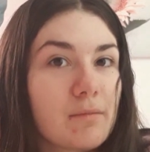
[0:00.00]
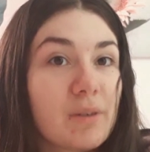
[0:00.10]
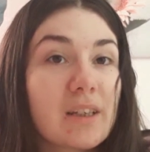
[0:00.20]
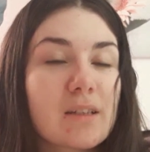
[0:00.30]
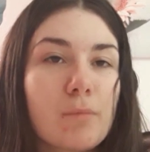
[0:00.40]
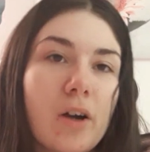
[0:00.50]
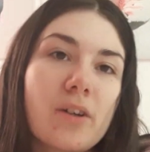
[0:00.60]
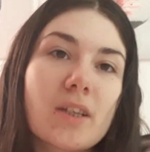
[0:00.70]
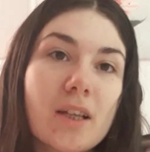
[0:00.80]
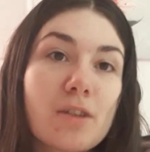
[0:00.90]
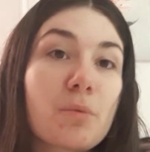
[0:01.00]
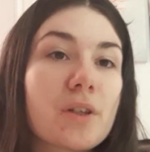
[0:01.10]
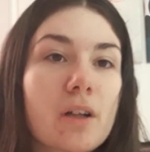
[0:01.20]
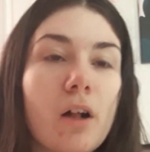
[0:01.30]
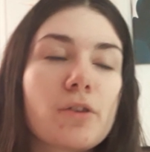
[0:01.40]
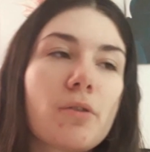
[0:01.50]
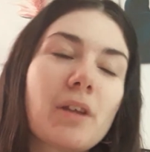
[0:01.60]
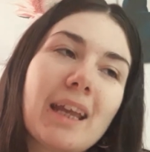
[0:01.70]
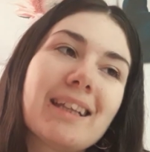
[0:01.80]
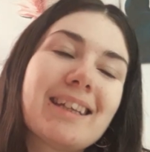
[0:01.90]
because Mars is result
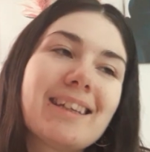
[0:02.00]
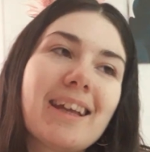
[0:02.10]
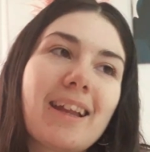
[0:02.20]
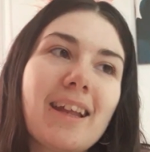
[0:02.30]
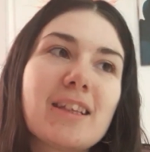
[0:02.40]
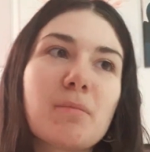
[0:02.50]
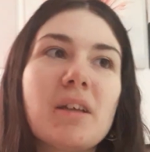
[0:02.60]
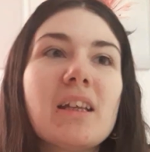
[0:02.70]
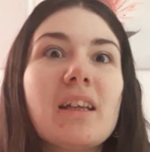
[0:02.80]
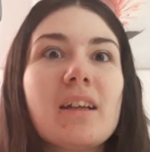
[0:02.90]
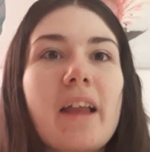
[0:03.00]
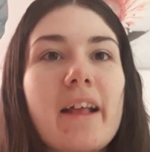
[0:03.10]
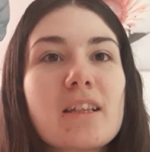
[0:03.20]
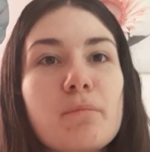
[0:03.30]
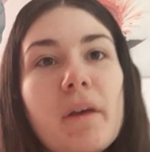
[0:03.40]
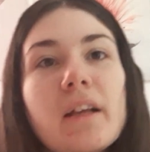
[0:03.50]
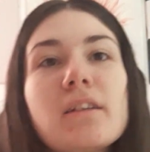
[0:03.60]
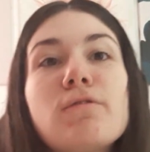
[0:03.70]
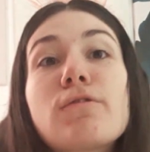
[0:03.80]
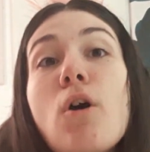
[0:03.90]
oriented and it's been in an
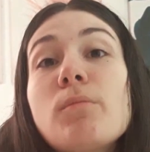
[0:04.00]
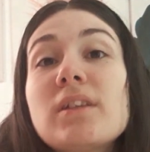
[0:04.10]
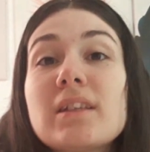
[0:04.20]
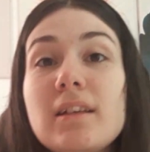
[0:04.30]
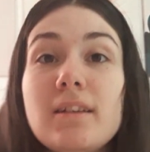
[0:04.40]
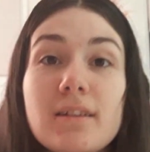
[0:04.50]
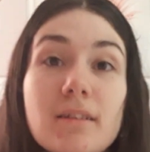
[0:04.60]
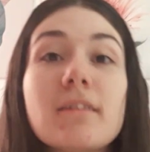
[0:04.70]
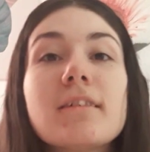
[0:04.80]
aspect from Satan,